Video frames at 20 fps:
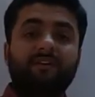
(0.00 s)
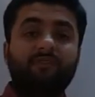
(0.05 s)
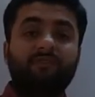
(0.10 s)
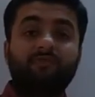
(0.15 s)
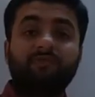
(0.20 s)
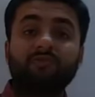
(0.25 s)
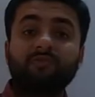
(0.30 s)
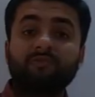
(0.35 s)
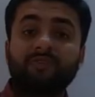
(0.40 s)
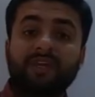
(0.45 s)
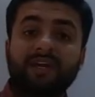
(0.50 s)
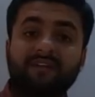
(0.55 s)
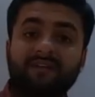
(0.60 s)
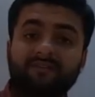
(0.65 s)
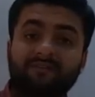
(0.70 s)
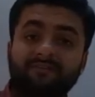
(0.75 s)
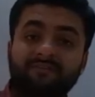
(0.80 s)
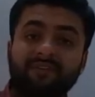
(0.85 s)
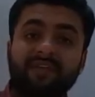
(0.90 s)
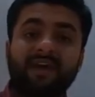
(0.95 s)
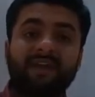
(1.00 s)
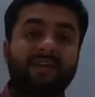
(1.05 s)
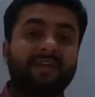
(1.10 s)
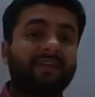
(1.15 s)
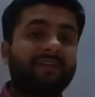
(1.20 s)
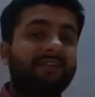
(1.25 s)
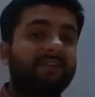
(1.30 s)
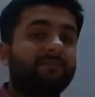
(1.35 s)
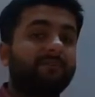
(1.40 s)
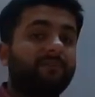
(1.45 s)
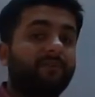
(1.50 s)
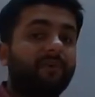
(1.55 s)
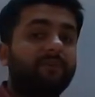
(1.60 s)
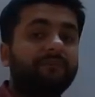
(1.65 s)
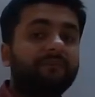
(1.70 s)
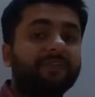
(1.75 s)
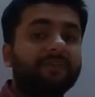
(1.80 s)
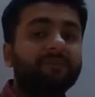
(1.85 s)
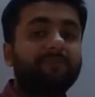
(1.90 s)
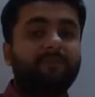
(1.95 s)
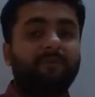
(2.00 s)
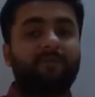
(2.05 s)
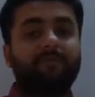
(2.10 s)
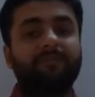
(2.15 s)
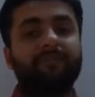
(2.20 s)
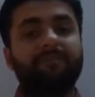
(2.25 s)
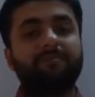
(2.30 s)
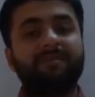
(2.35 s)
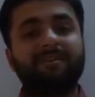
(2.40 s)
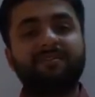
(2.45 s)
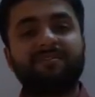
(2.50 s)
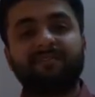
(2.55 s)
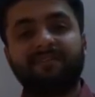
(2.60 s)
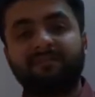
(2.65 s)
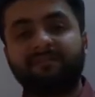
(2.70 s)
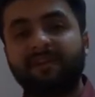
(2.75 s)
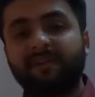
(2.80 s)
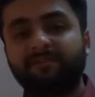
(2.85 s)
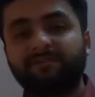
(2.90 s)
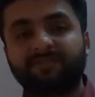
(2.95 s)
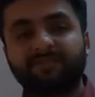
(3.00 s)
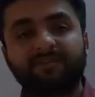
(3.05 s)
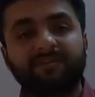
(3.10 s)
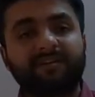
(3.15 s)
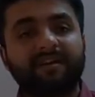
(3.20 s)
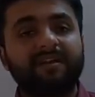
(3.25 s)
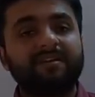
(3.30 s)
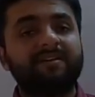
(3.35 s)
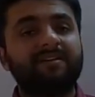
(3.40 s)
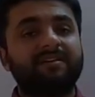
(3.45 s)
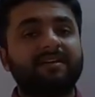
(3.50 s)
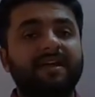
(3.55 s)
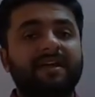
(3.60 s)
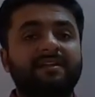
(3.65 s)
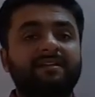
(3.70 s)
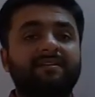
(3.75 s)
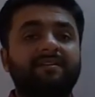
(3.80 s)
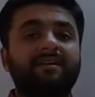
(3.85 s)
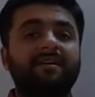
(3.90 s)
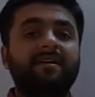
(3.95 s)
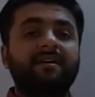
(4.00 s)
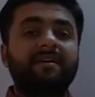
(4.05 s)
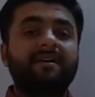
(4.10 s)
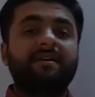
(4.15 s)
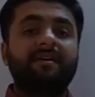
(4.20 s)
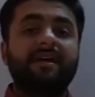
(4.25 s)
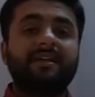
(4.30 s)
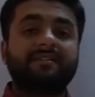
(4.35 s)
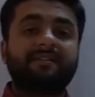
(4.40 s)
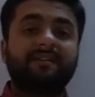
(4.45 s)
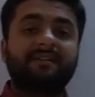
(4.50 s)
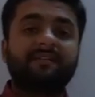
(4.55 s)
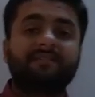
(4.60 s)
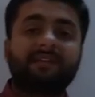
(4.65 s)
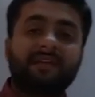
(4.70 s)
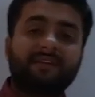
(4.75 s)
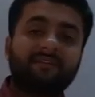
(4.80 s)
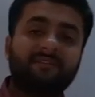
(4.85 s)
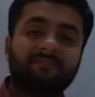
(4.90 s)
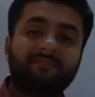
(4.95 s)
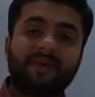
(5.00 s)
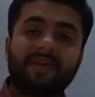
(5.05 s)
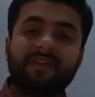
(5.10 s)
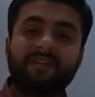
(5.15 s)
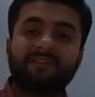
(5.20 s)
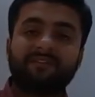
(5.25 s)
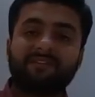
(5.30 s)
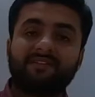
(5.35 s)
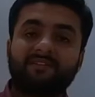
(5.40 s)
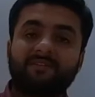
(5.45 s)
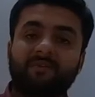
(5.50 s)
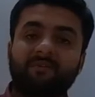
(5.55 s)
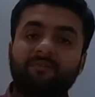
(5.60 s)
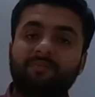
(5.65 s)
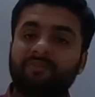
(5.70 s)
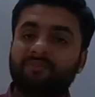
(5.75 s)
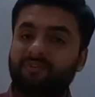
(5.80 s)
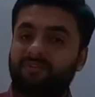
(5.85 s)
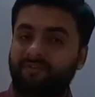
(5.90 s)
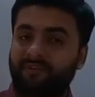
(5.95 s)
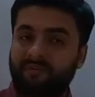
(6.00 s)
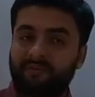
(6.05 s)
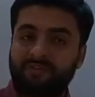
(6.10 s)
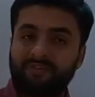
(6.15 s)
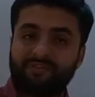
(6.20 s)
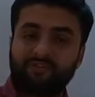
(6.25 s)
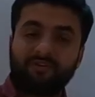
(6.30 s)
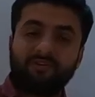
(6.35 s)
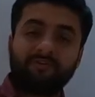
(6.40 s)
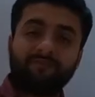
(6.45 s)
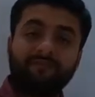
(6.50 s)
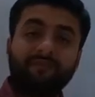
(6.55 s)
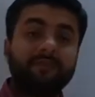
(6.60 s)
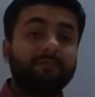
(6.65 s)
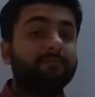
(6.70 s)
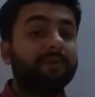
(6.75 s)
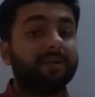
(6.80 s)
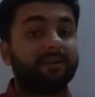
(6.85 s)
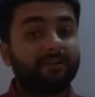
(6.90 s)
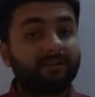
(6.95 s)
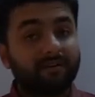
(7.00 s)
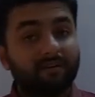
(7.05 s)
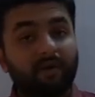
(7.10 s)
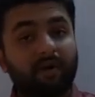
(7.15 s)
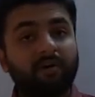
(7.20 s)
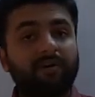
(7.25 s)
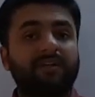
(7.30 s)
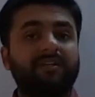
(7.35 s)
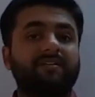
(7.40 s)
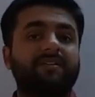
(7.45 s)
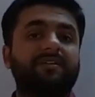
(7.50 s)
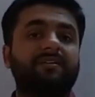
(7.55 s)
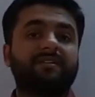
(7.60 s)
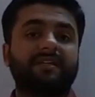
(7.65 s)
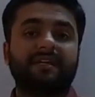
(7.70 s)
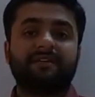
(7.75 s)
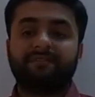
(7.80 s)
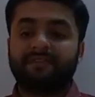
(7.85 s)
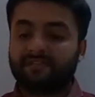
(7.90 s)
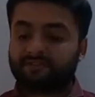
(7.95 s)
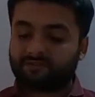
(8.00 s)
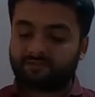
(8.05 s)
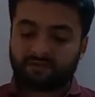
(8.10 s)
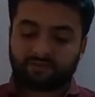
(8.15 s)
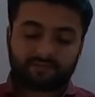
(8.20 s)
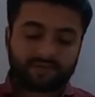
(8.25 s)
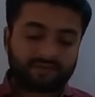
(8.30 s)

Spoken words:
Through that we are getting profit. Profit means revaluation credit, and asset side of balance sheet computer will be shown, but not asset side will be shown,